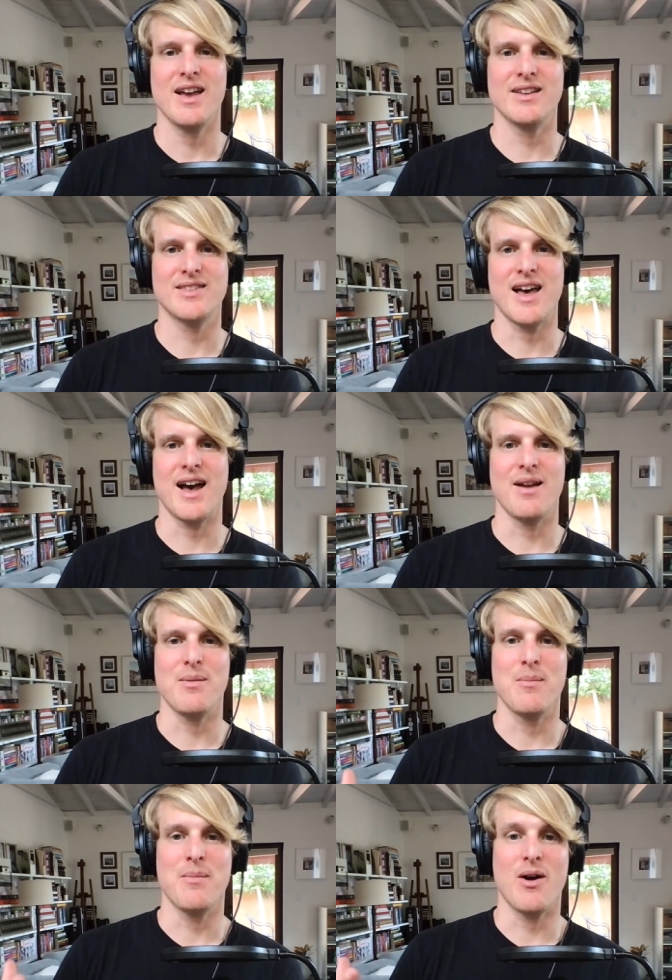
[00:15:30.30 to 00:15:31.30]
is that
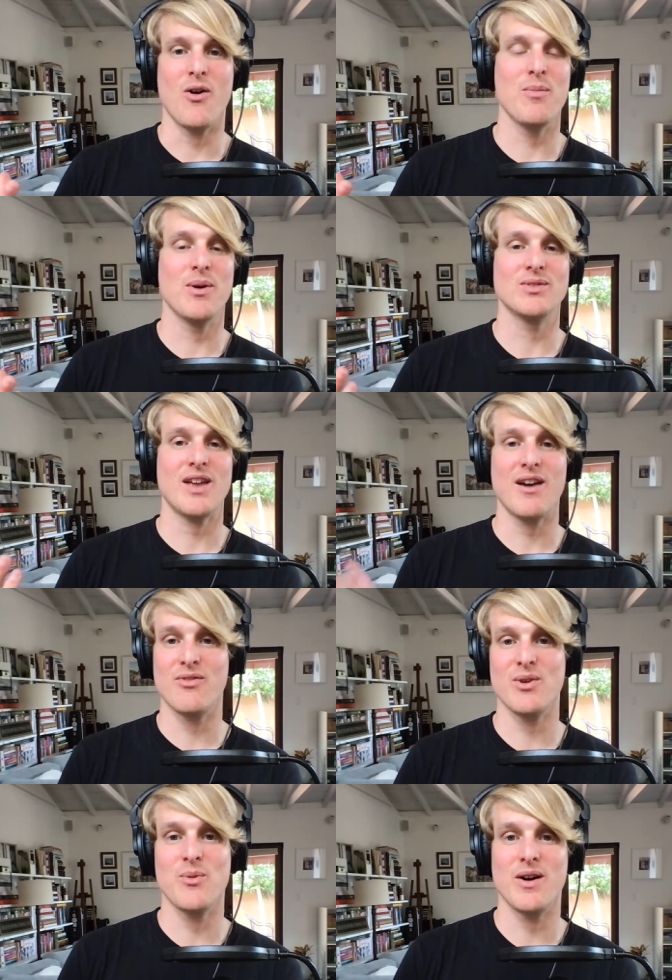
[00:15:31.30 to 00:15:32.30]
almost
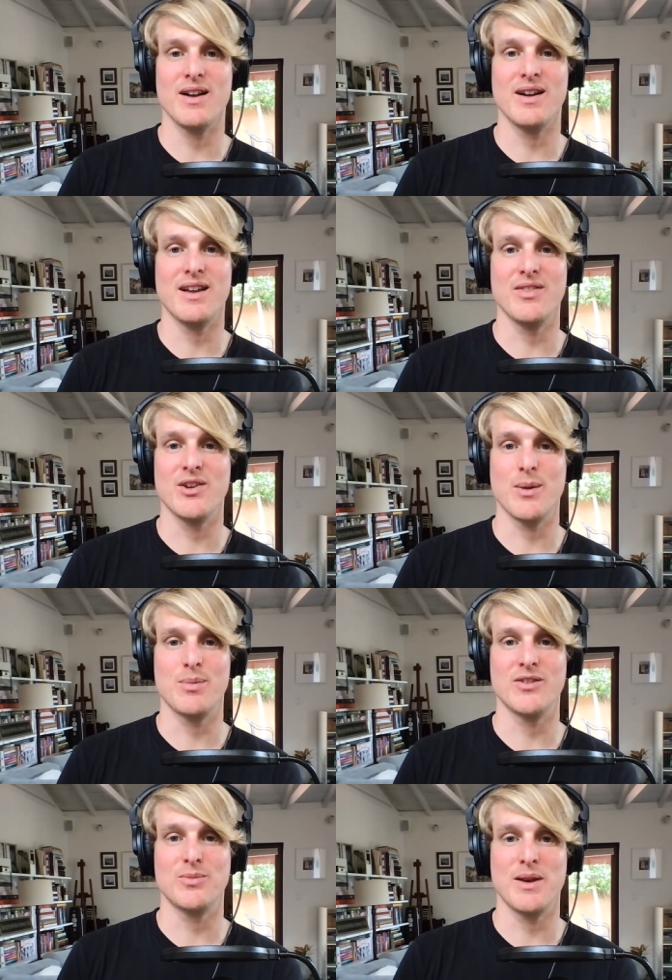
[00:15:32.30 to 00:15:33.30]
everyone in the
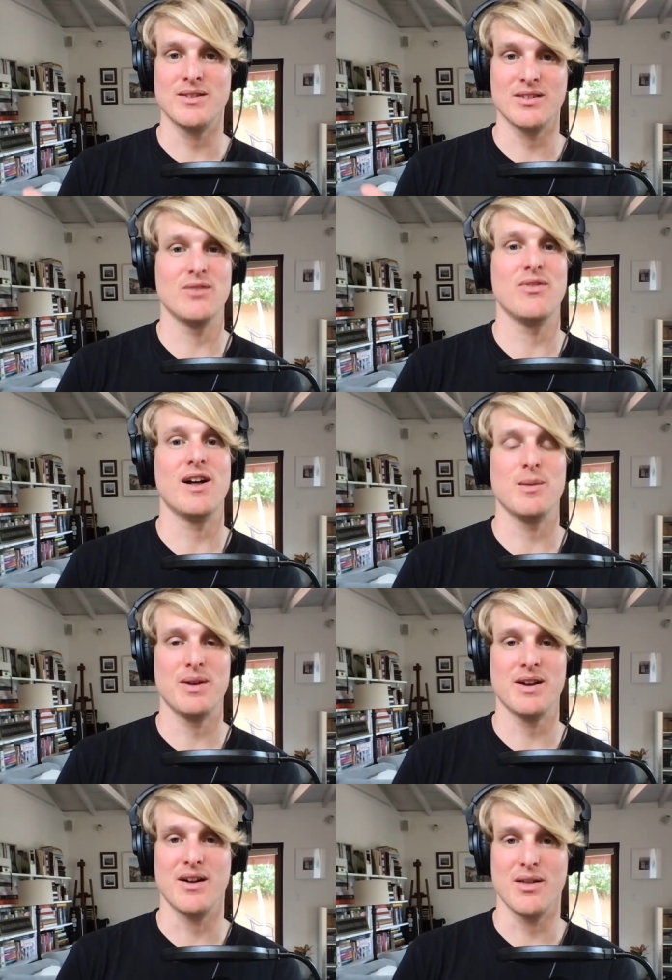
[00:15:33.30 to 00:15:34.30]
crypto space is
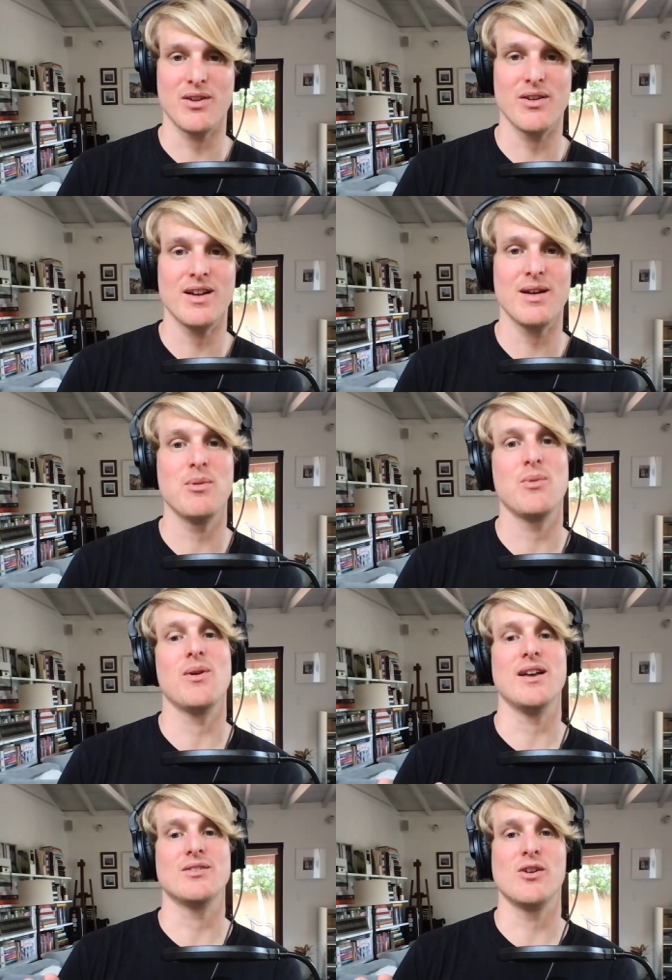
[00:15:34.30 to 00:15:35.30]
developing on Ethereum,
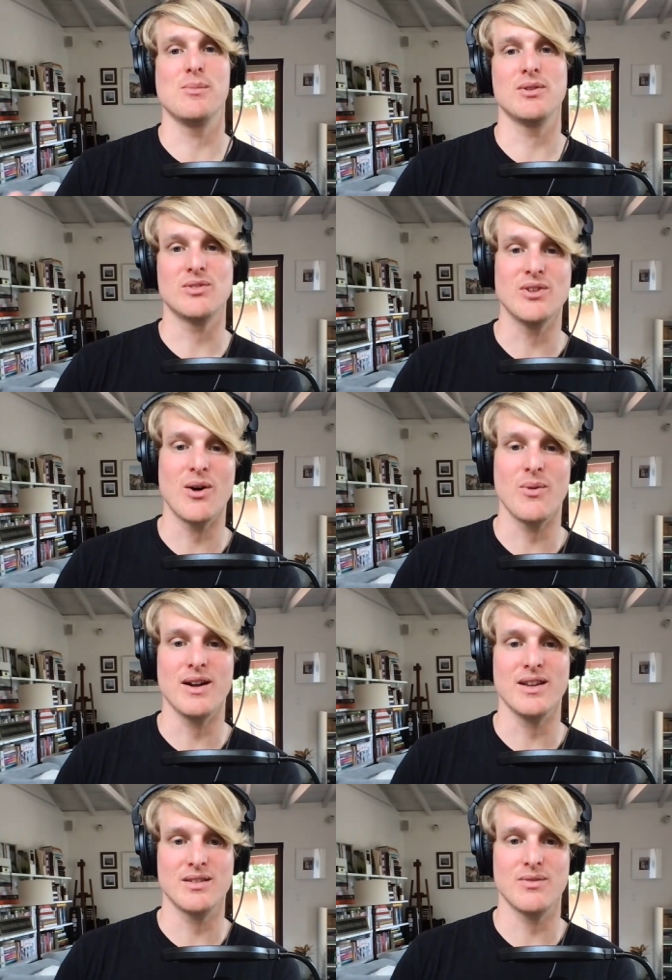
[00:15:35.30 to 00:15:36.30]
whereas almost no
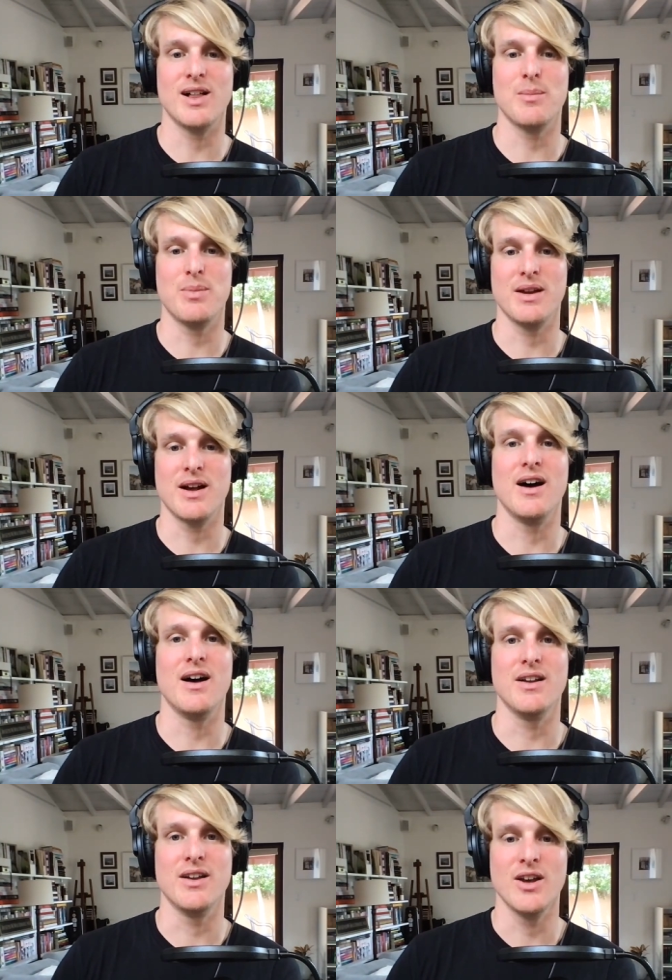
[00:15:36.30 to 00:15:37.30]
one is developing
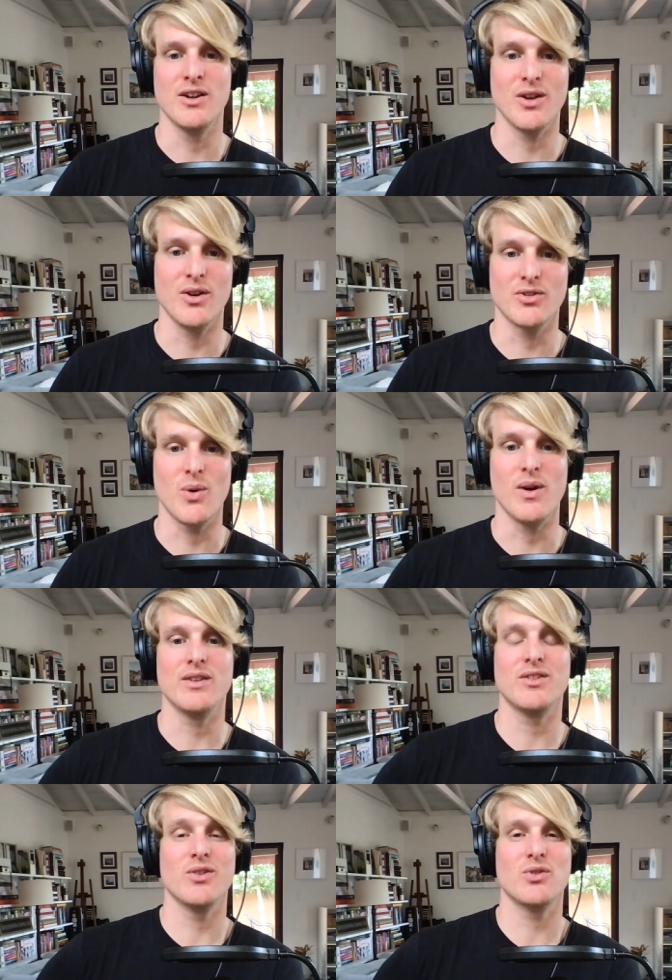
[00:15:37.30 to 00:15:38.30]
on Dogecoin.
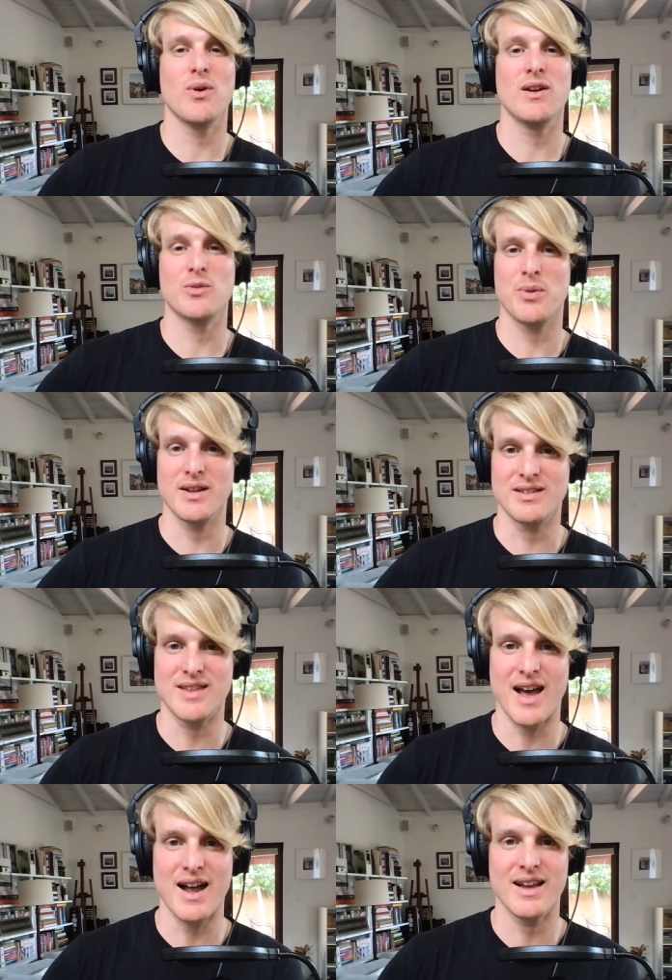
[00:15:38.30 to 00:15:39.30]
Dogecoin is pretty
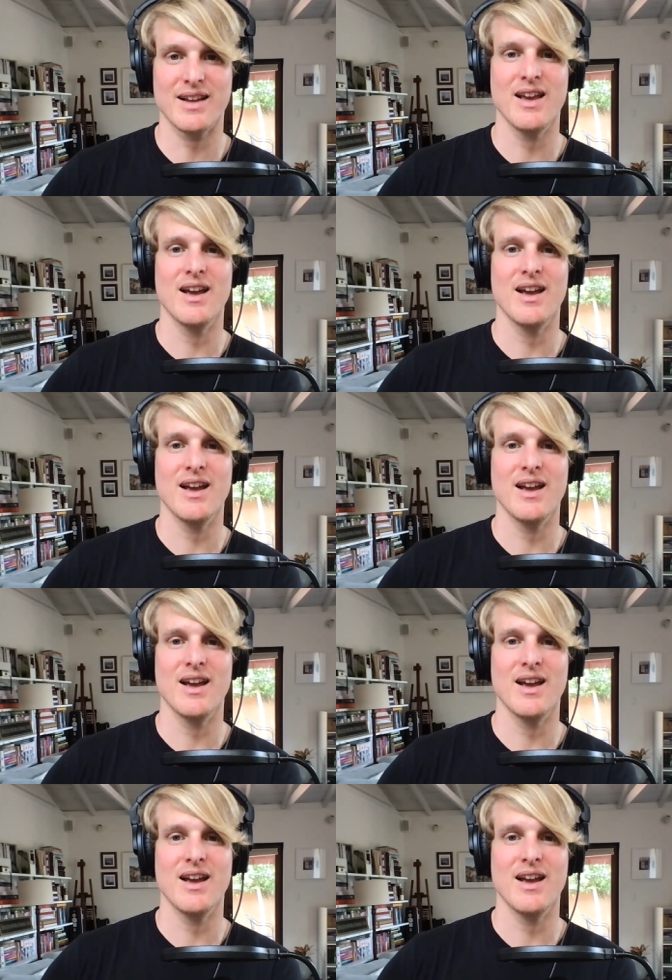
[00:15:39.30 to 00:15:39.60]
static.